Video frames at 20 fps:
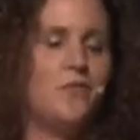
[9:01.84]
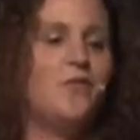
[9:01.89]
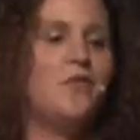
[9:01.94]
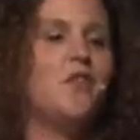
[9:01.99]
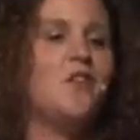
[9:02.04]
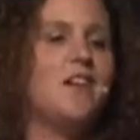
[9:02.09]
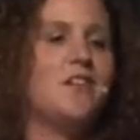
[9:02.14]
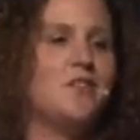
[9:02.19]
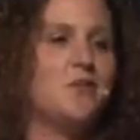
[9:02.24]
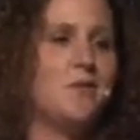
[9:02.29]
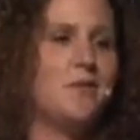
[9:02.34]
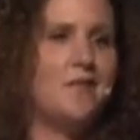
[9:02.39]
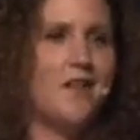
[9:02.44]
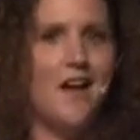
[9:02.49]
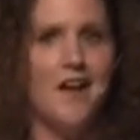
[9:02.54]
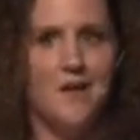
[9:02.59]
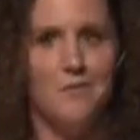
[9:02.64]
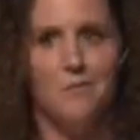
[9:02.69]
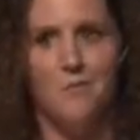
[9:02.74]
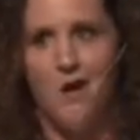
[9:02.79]
referring to a
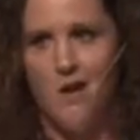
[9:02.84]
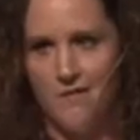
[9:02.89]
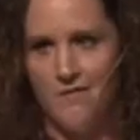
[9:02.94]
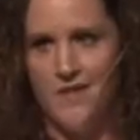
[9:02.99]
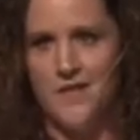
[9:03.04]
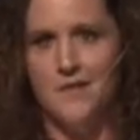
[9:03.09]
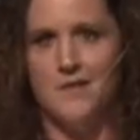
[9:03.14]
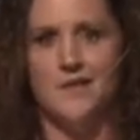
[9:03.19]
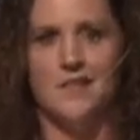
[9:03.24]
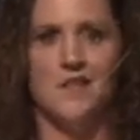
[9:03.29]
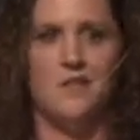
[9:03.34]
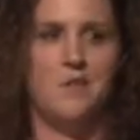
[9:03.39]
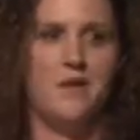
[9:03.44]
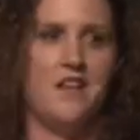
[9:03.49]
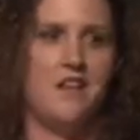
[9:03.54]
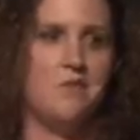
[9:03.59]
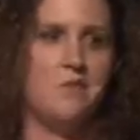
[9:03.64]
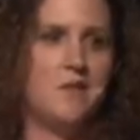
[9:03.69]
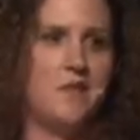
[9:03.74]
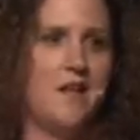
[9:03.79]
time, obviously,
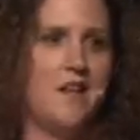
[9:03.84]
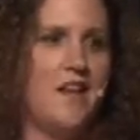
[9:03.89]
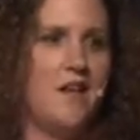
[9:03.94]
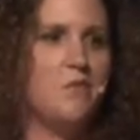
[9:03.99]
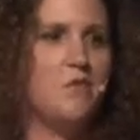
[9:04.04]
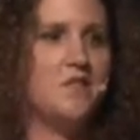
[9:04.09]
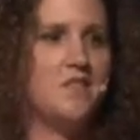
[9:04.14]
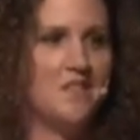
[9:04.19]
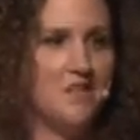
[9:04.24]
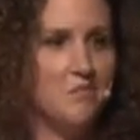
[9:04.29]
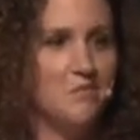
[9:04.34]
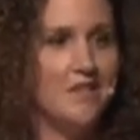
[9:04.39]
when he was unable